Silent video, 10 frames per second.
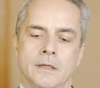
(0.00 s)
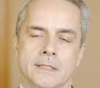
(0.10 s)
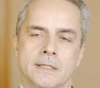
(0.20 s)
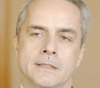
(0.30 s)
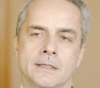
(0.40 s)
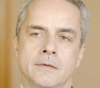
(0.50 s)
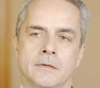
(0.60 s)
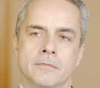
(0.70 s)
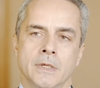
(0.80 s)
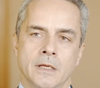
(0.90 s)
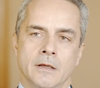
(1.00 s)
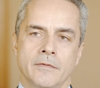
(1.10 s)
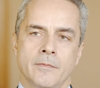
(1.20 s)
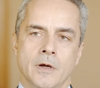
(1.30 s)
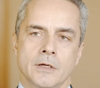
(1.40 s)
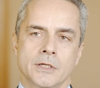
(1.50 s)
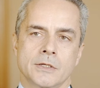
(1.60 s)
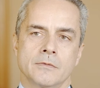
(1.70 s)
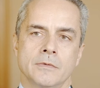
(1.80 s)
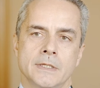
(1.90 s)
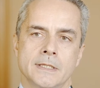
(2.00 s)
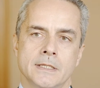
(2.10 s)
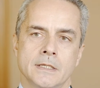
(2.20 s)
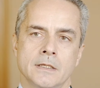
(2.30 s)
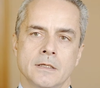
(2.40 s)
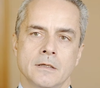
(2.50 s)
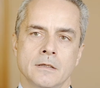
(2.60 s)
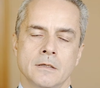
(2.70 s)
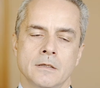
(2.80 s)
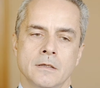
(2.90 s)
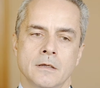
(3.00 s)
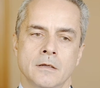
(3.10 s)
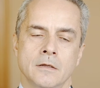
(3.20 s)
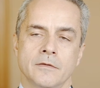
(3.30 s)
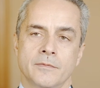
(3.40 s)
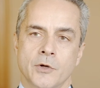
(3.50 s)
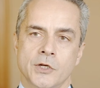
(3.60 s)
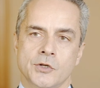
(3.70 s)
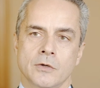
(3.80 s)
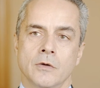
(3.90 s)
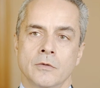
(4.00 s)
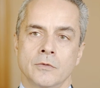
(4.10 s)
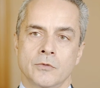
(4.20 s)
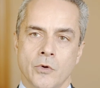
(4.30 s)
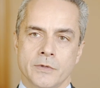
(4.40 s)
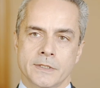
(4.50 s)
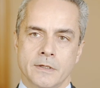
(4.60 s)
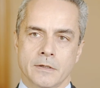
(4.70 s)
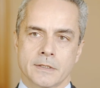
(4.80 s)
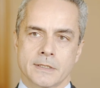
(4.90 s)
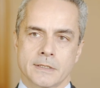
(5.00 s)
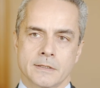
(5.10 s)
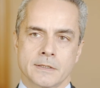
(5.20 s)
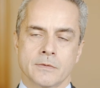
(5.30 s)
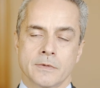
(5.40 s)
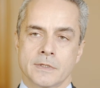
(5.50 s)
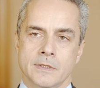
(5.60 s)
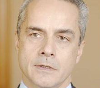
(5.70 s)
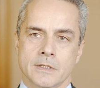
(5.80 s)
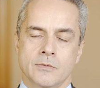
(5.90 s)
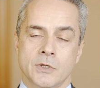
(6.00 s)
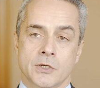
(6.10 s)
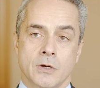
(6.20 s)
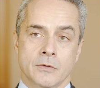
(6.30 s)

Yes, since the beginning of March, we see a lot of pressure on growth stocks, so the stocks which are